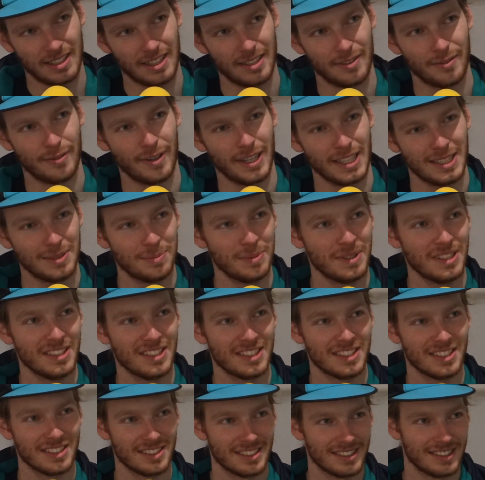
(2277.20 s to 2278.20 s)

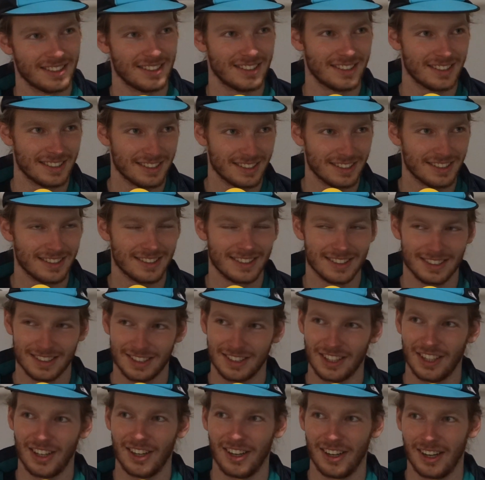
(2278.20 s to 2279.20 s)
investment.
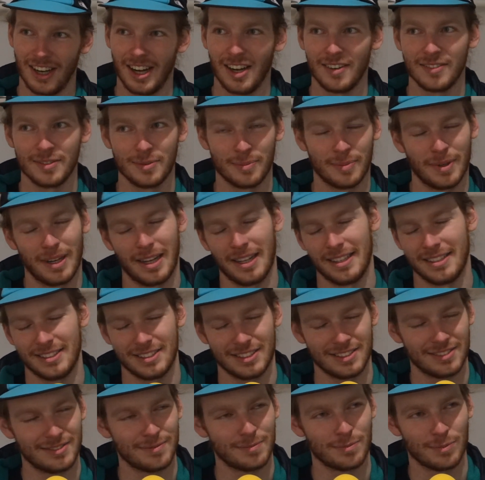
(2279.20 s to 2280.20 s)
So after I
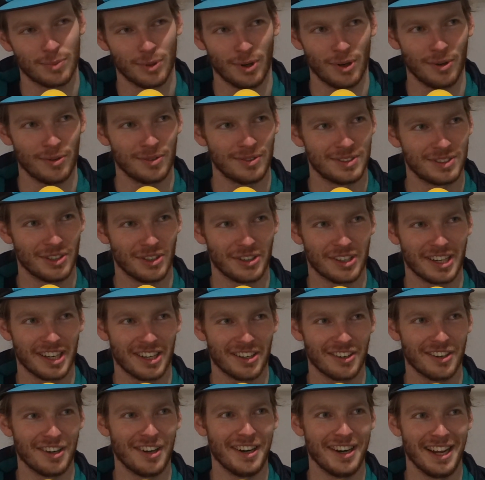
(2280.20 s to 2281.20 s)
probably don't get
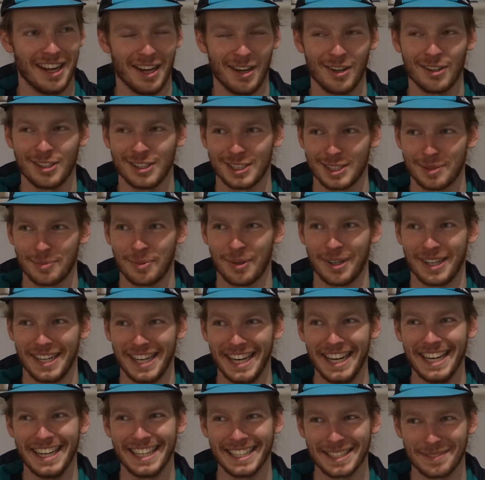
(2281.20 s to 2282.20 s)
on it now because it's probably
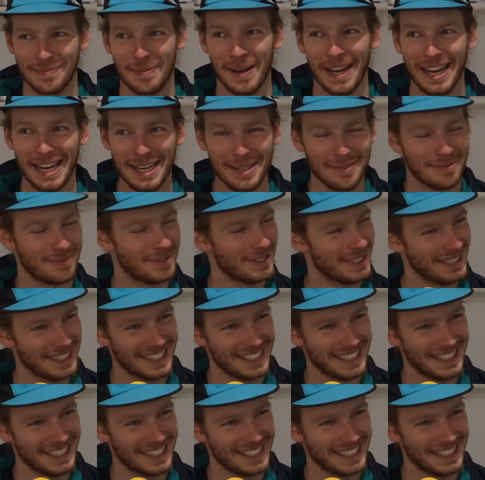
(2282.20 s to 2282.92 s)
hit its peak, but